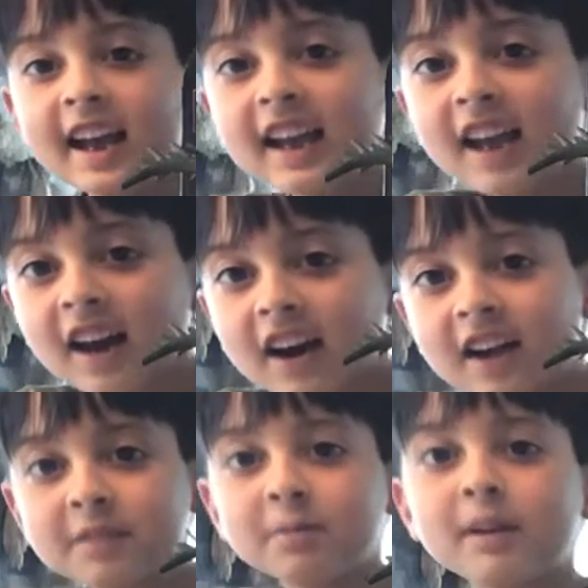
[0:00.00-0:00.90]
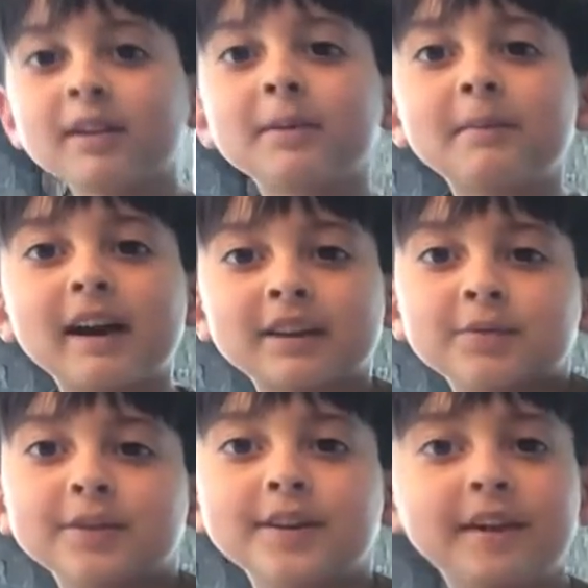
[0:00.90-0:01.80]
Hey guys, welcome back to
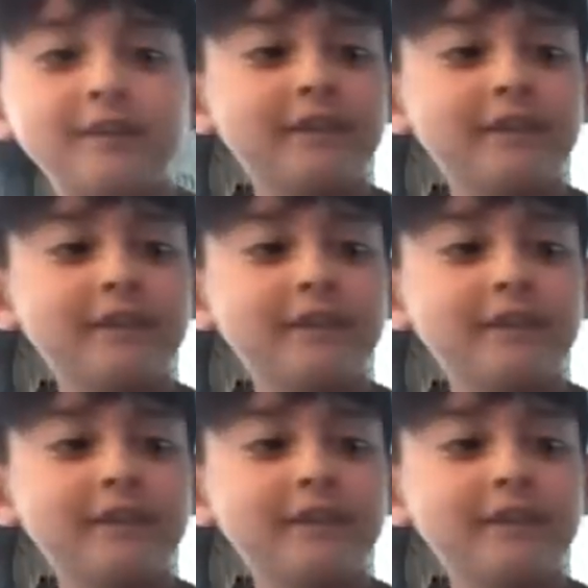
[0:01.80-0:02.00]
another